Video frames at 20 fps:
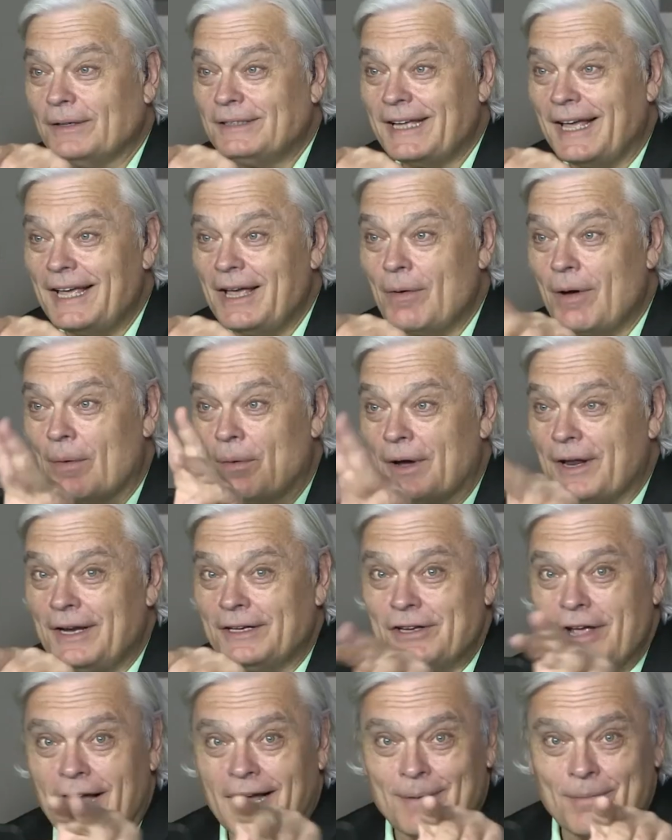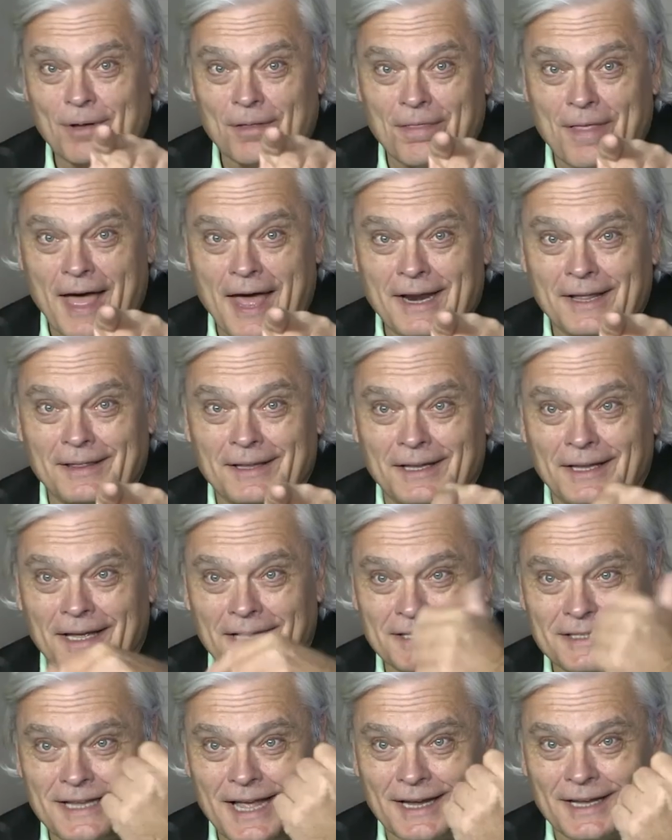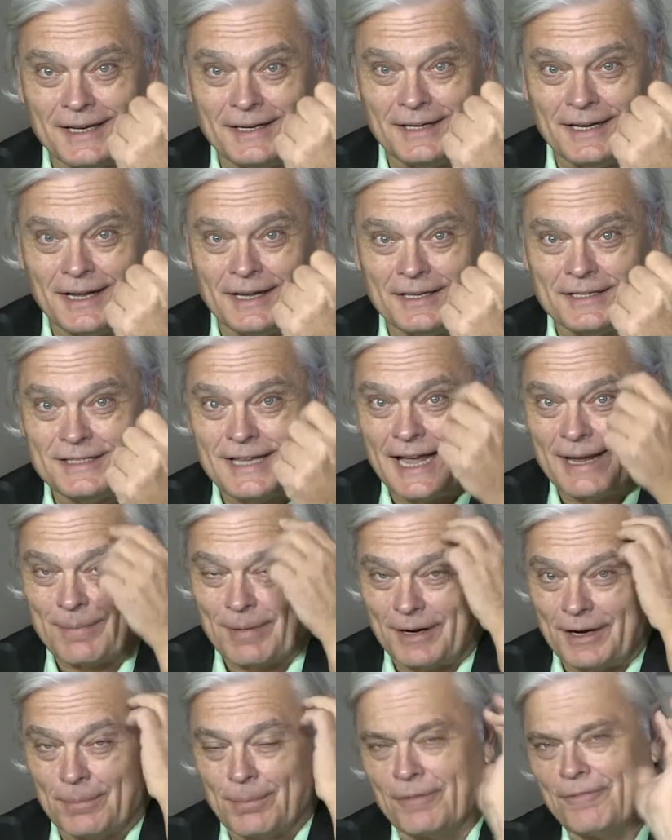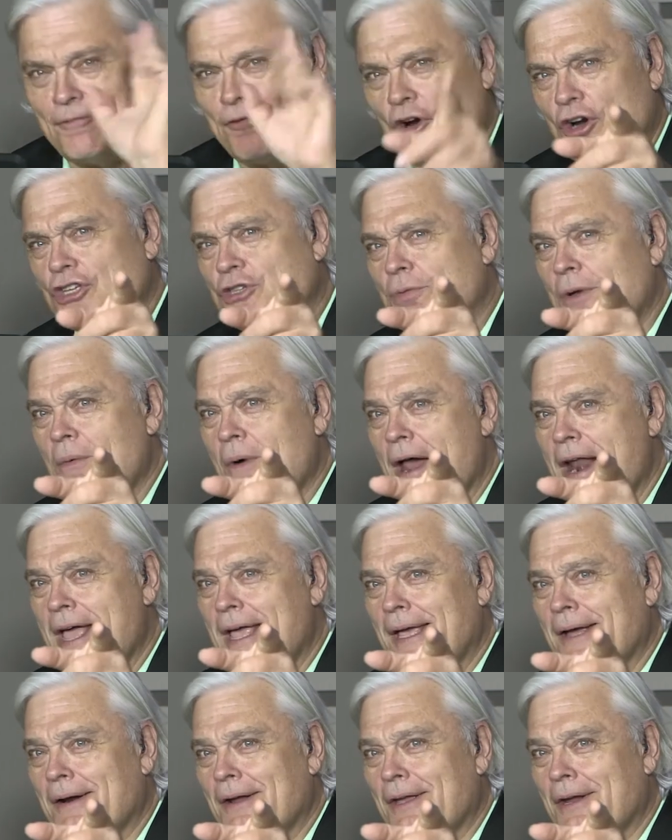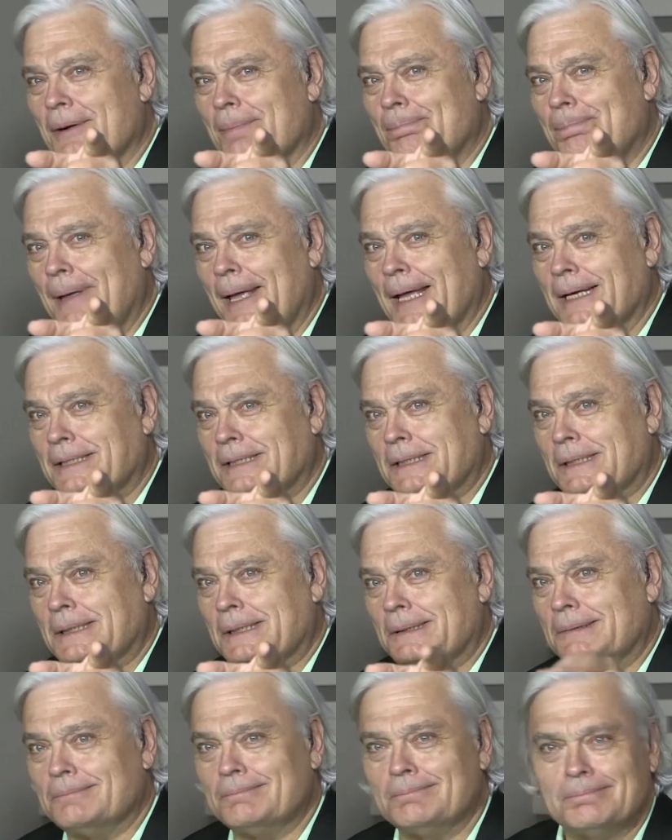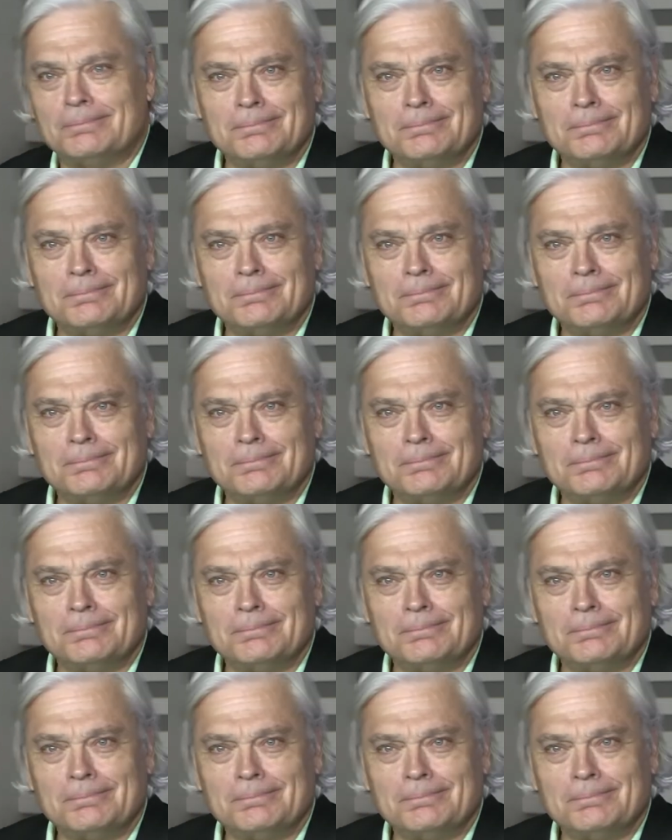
I'll tell you what, we're going to talk about that in the uh, second uh, segment here. But first, we want to hear your pitch.